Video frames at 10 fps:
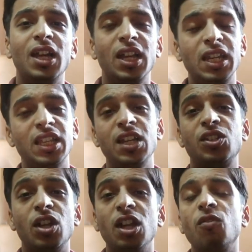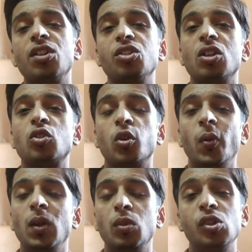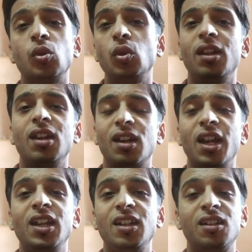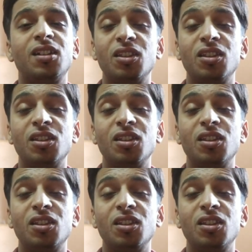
and there is kindle version also available so you can write